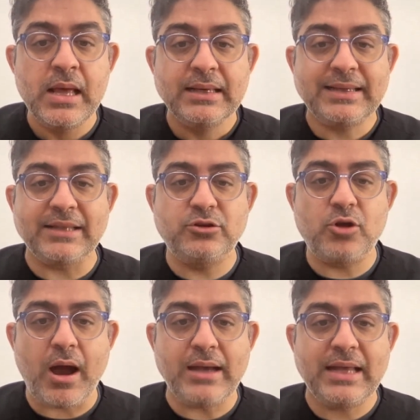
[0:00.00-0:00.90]
Can
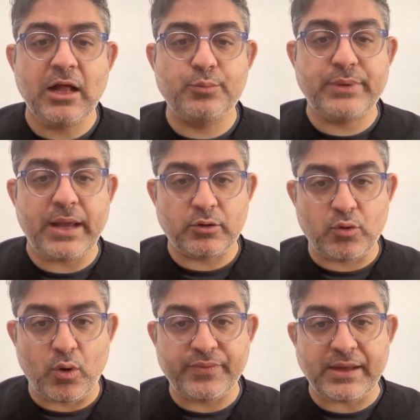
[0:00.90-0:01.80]
diet help with hair
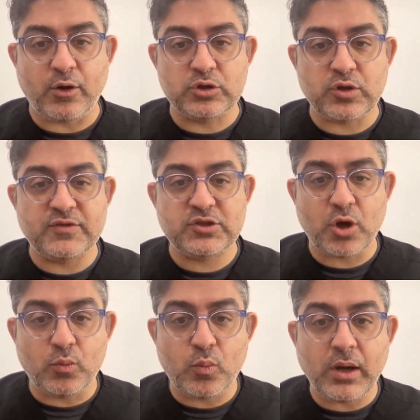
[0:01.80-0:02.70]
growth? And also if
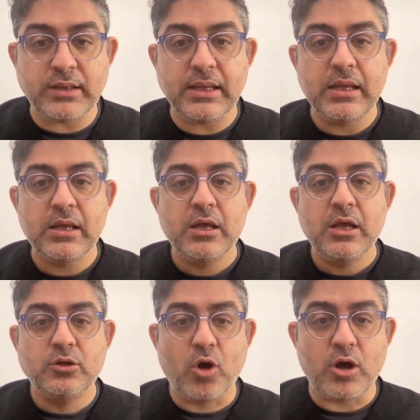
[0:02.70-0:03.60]
someone
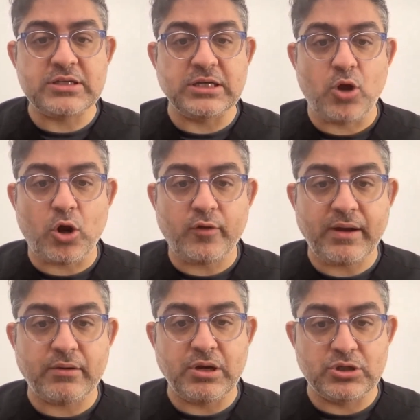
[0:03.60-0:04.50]
lost a lot of
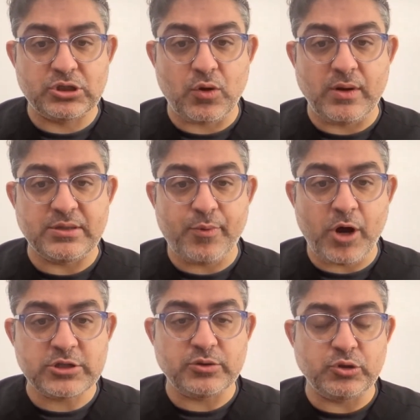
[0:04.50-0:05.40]
hair years ago, is it
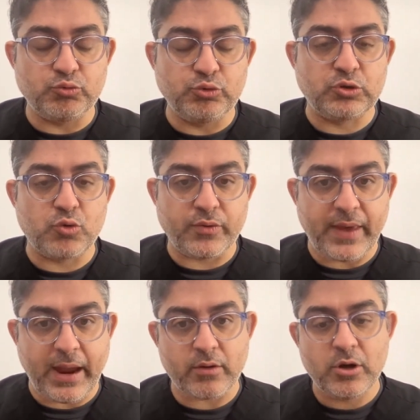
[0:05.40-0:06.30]
possible to regrow the
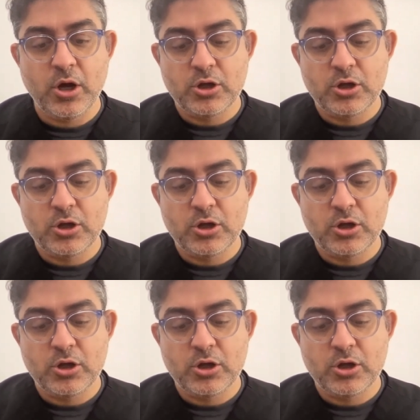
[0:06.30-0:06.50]
hair?